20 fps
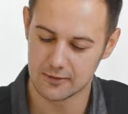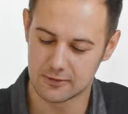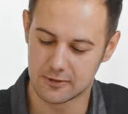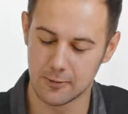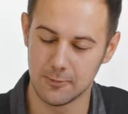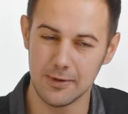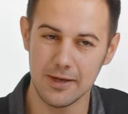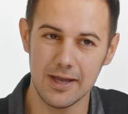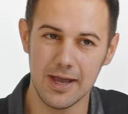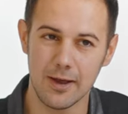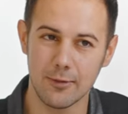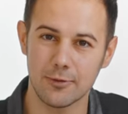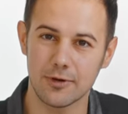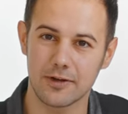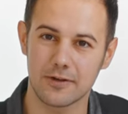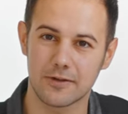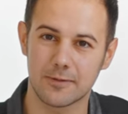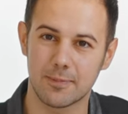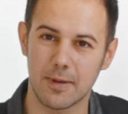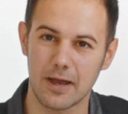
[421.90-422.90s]
To me, I would
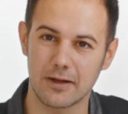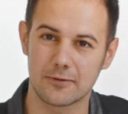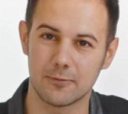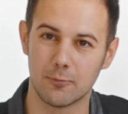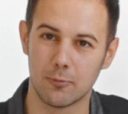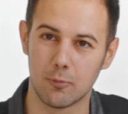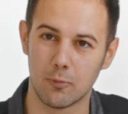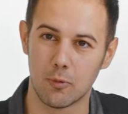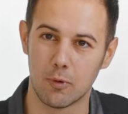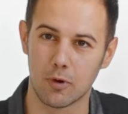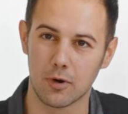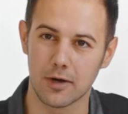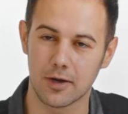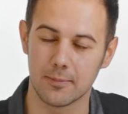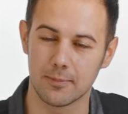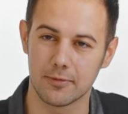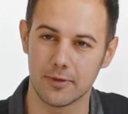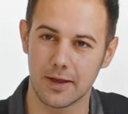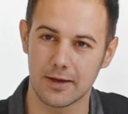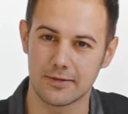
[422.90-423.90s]
expect more
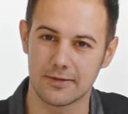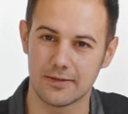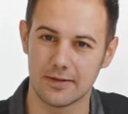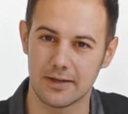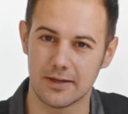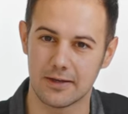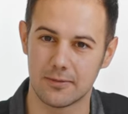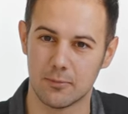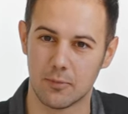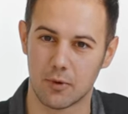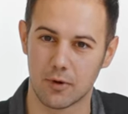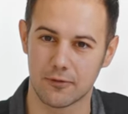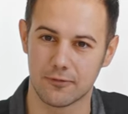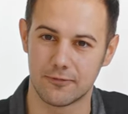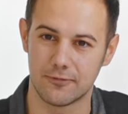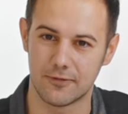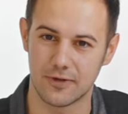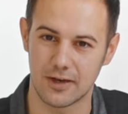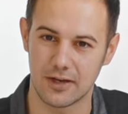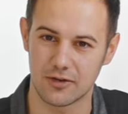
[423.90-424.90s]
complexity and more
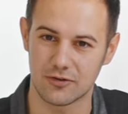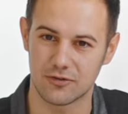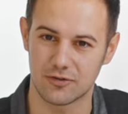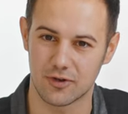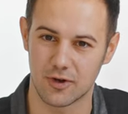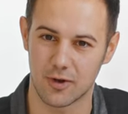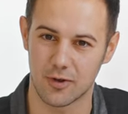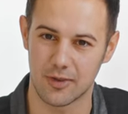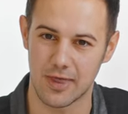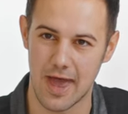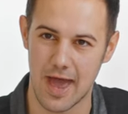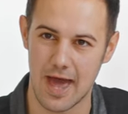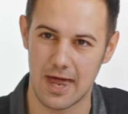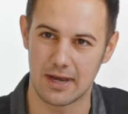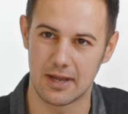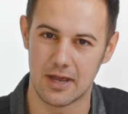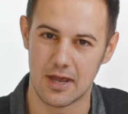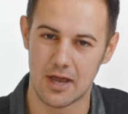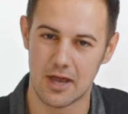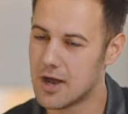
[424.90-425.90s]
finish and all
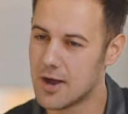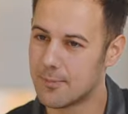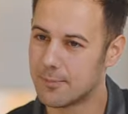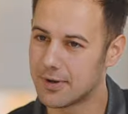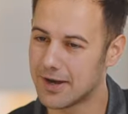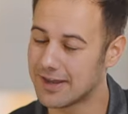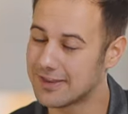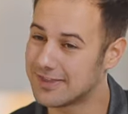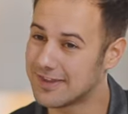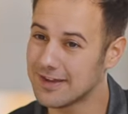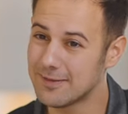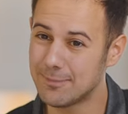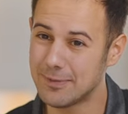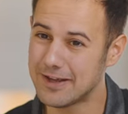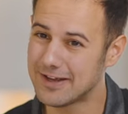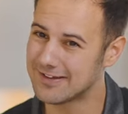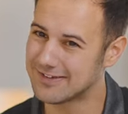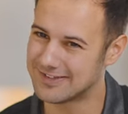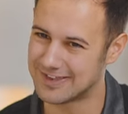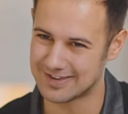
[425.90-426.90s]
that. But I think
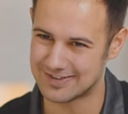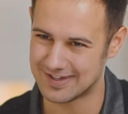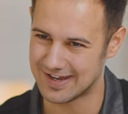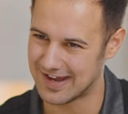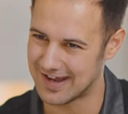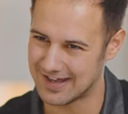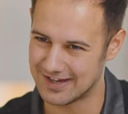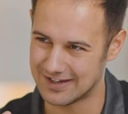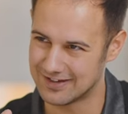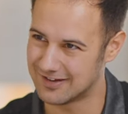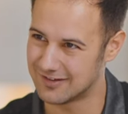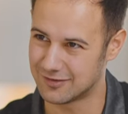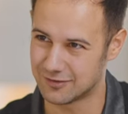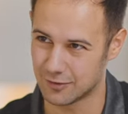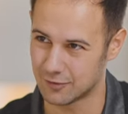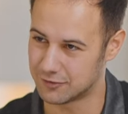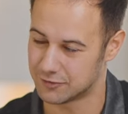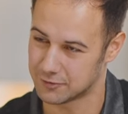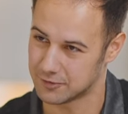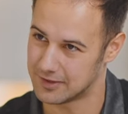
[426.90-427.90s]
because the tannin is
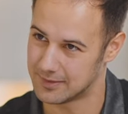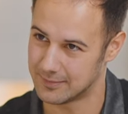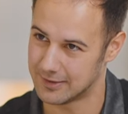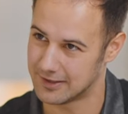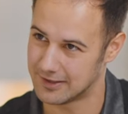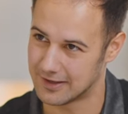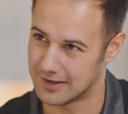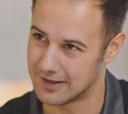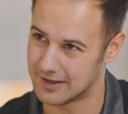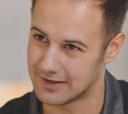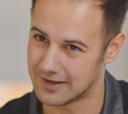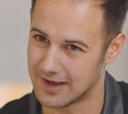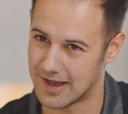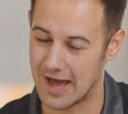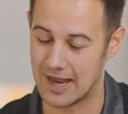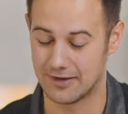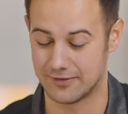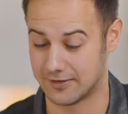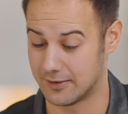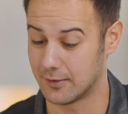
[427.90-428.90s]
so screaming, like,
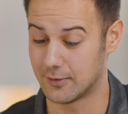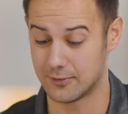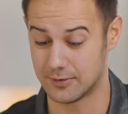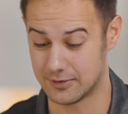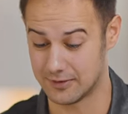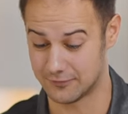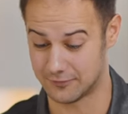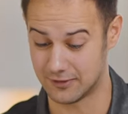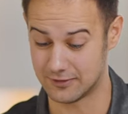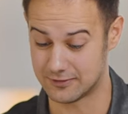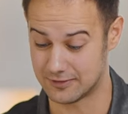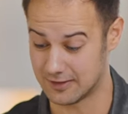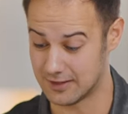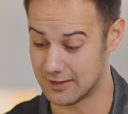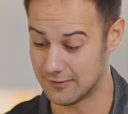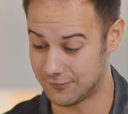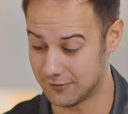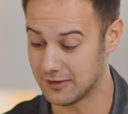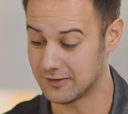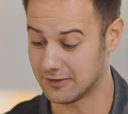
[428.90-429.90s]
honestly, if this
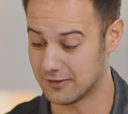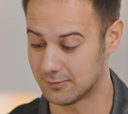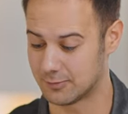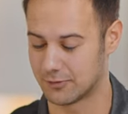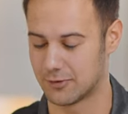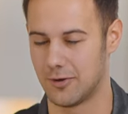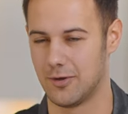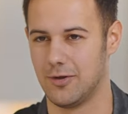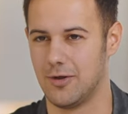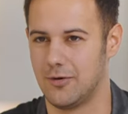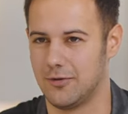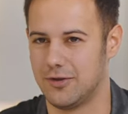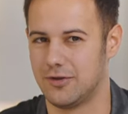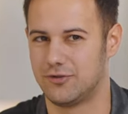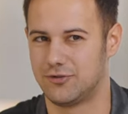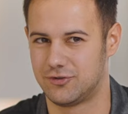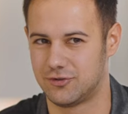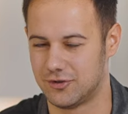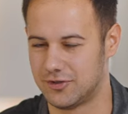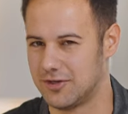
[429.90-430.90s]
is Barolo, this
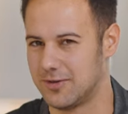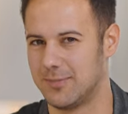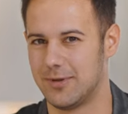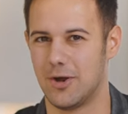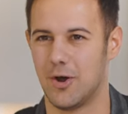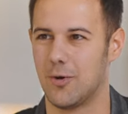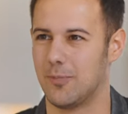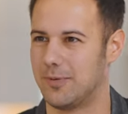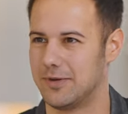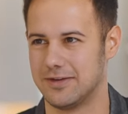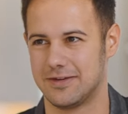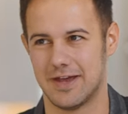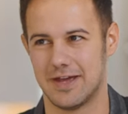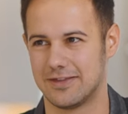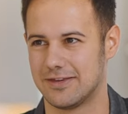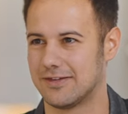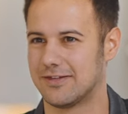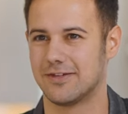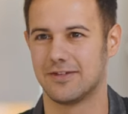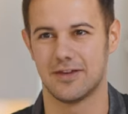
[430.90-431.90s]
shouldn't have been opened
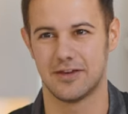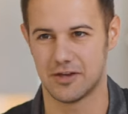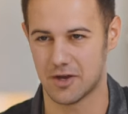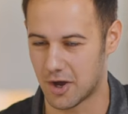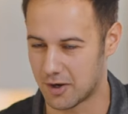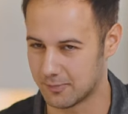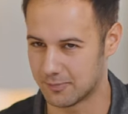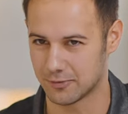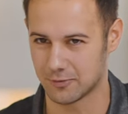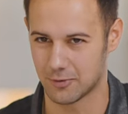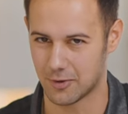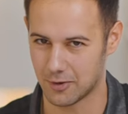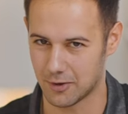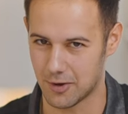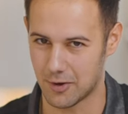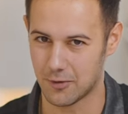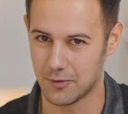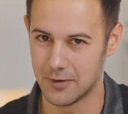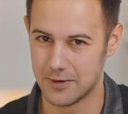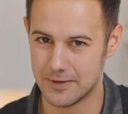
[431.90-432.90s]
yet. This is a young
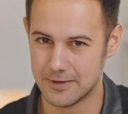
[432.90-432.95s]
Barolo.